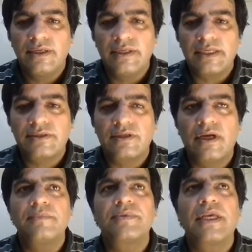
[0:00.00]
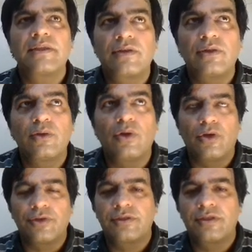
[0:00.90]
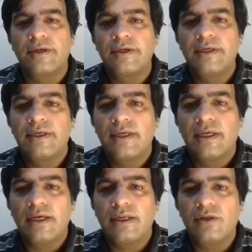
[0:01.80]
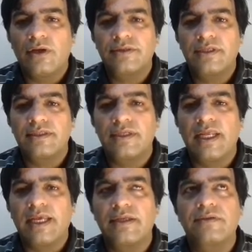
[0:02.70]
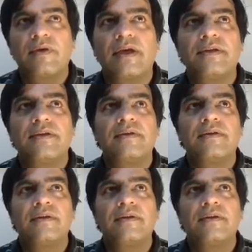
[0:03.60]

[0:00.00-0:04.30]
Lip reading: Next comes is lost. Lost is an English word.